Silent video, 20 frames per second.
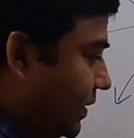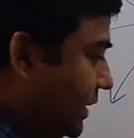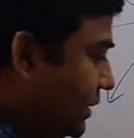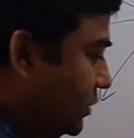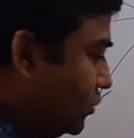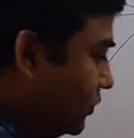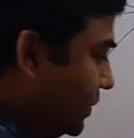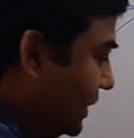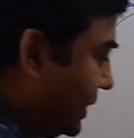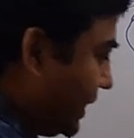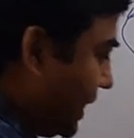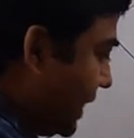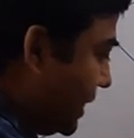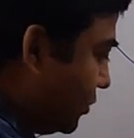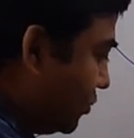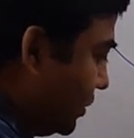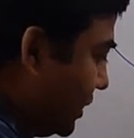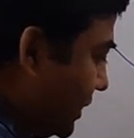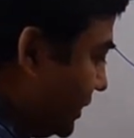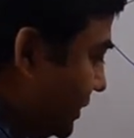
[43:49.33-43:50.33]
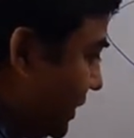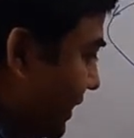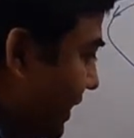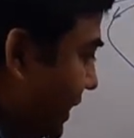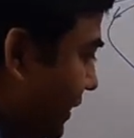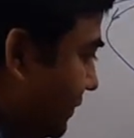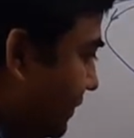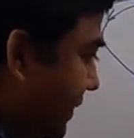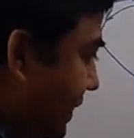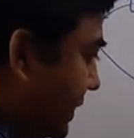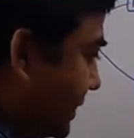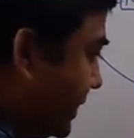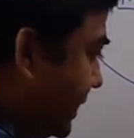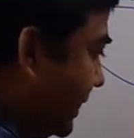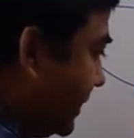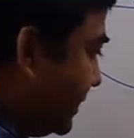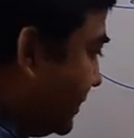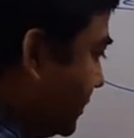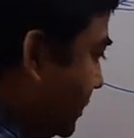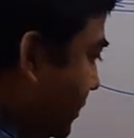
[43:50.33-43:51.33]
when you will calculate the net flux,
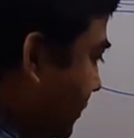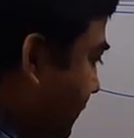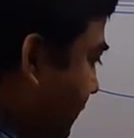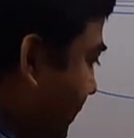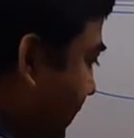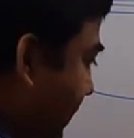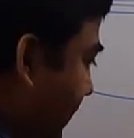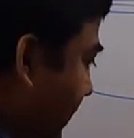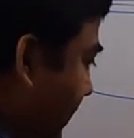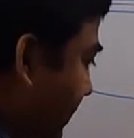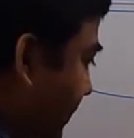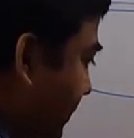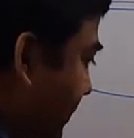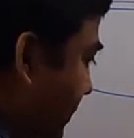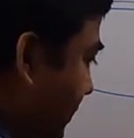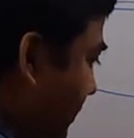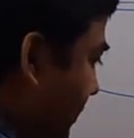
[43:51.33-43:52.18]
like this is field,